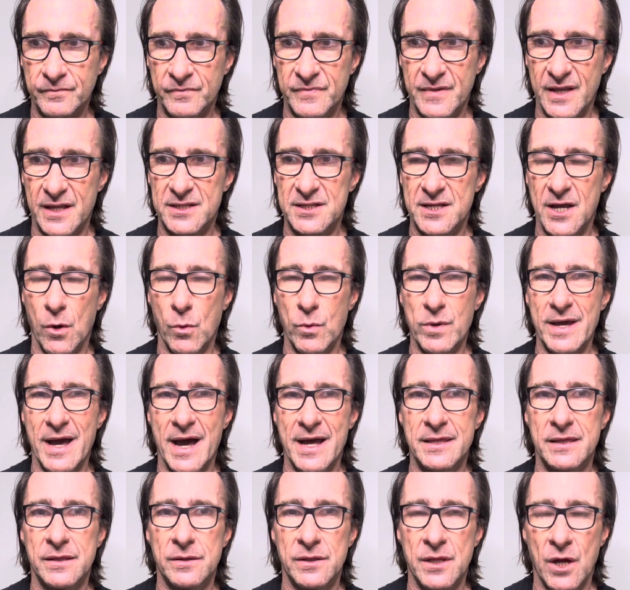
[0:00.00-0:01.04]
that's how we
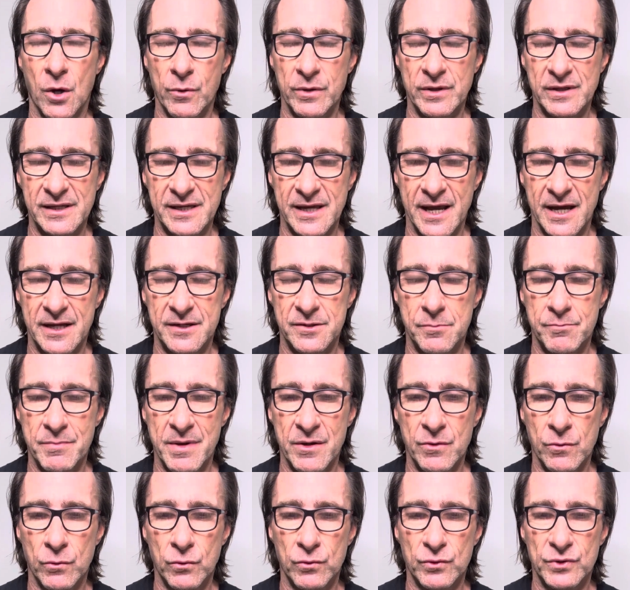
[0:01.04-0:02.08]
unknowingly had
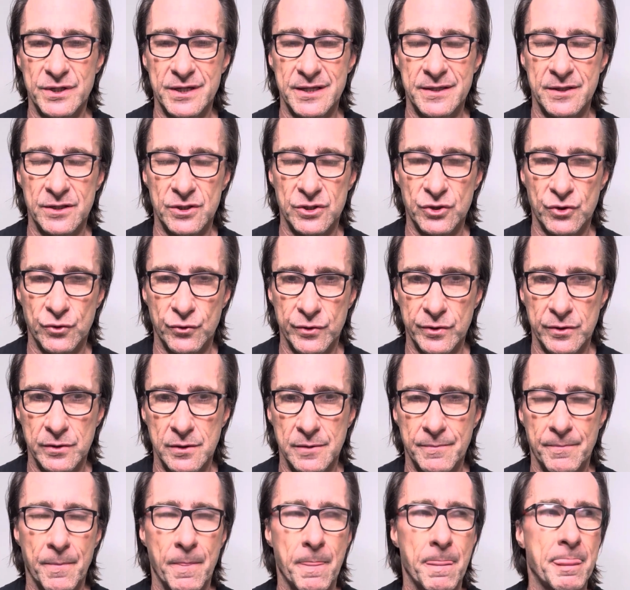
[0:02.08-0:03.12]
minerals in the soil.
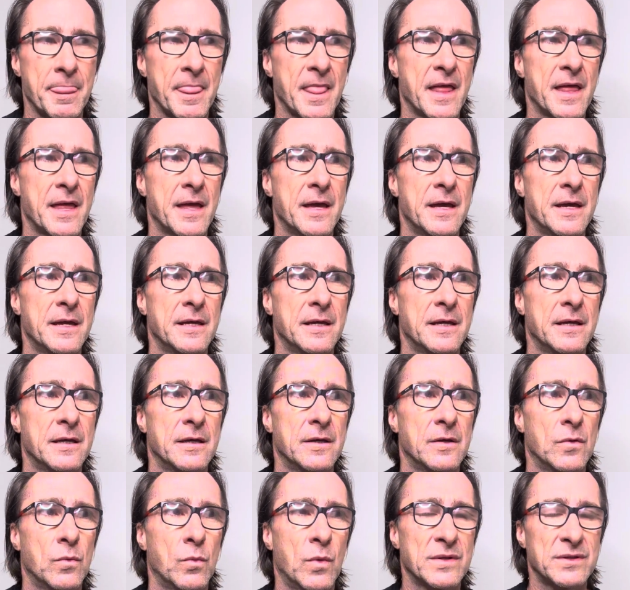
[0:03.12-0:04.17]

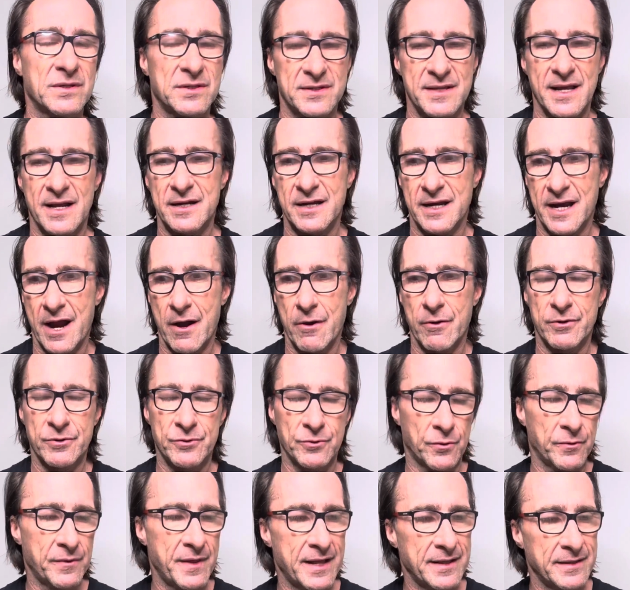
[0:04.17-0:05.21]
Once that carrot
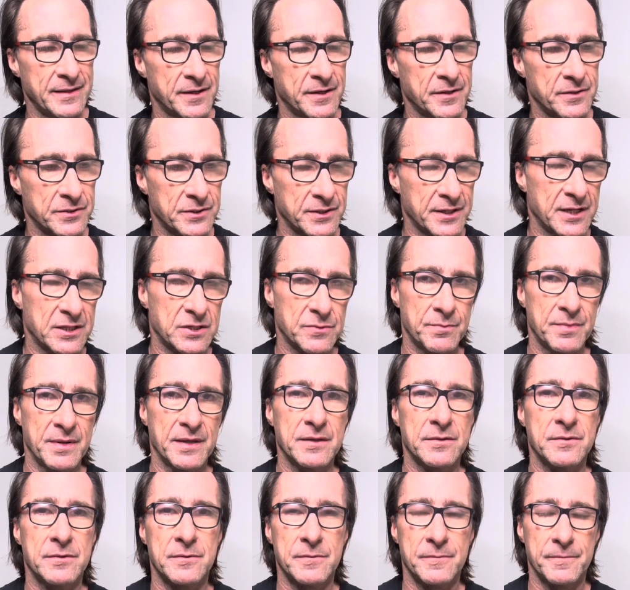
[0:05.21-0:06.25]
or that lettuce gets
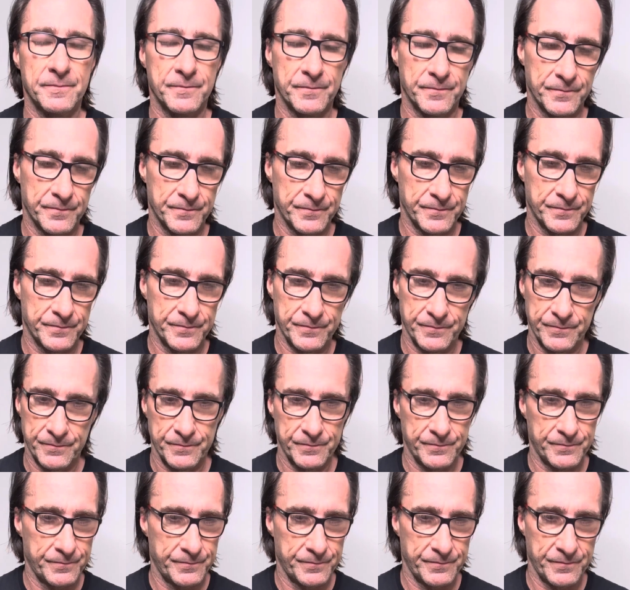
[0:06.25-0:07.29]
picked,
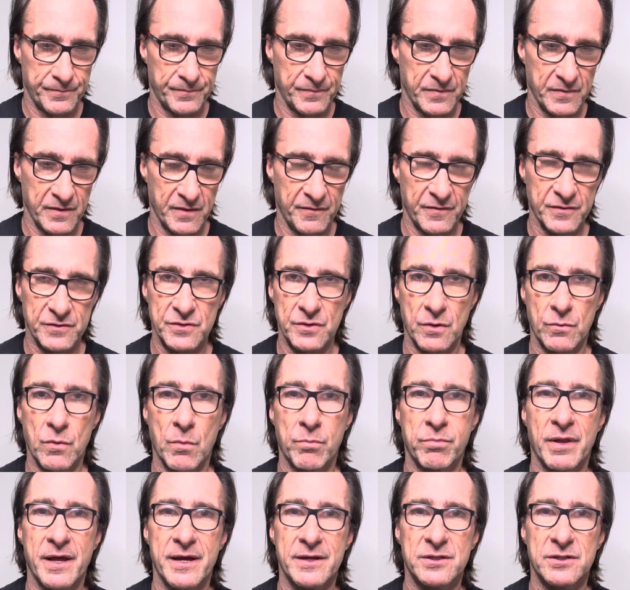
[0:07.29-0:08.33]
if it's not
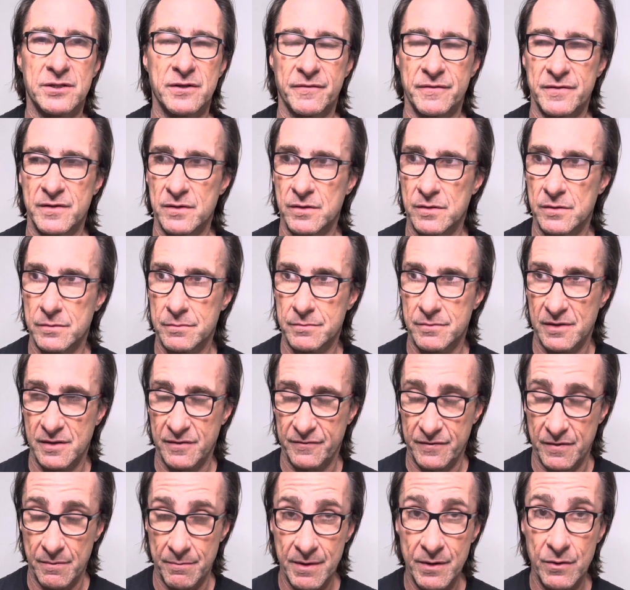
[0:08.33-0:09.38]
replaced, if the
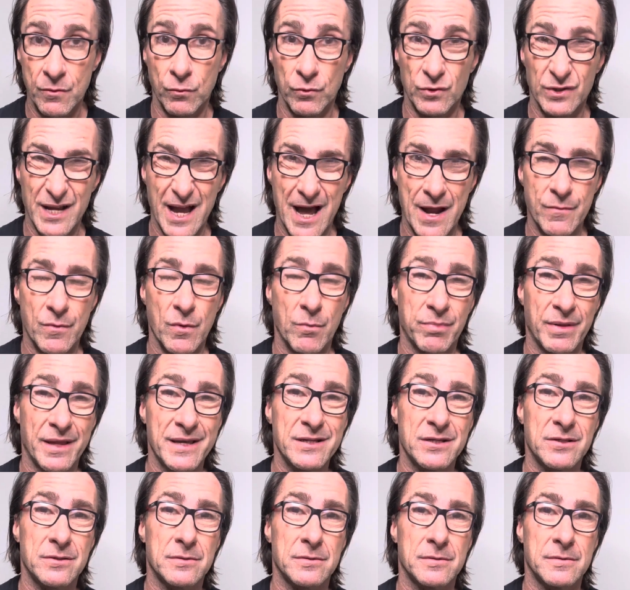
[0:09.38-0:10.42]
if the minerals aren't
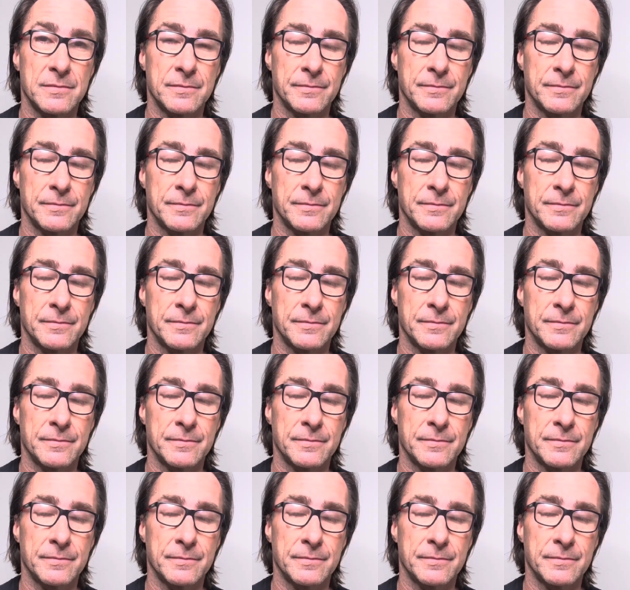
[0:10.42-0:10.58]
replaced,